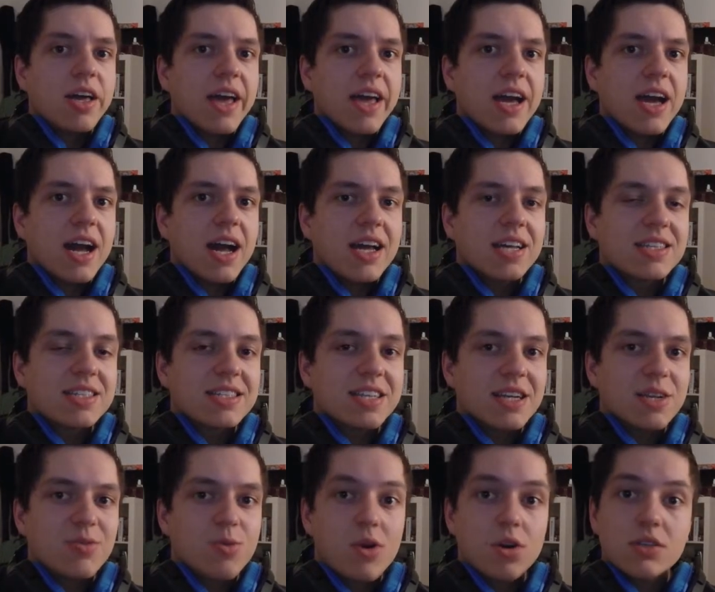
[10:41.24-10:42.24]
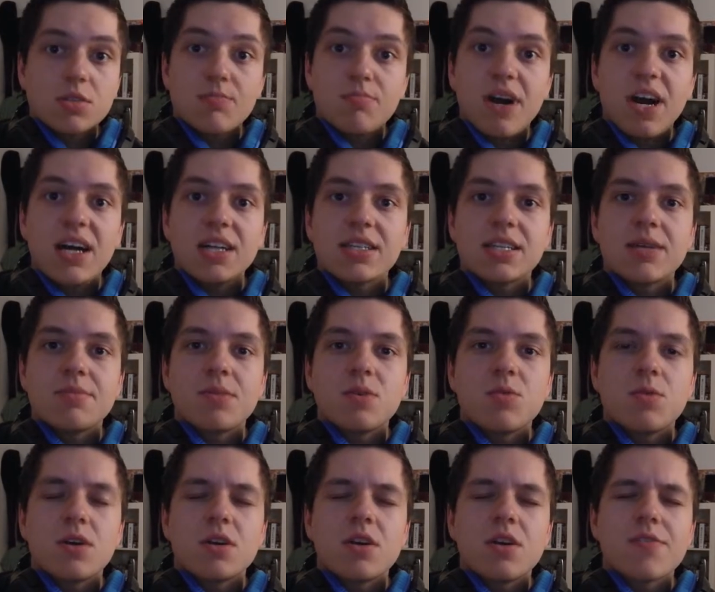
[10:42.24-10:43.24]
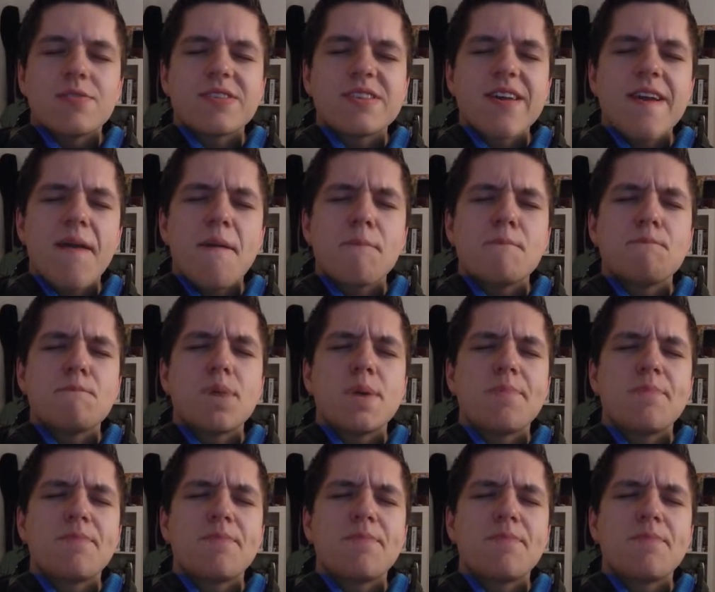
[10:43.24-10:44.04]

guys, that was part number one of the impossible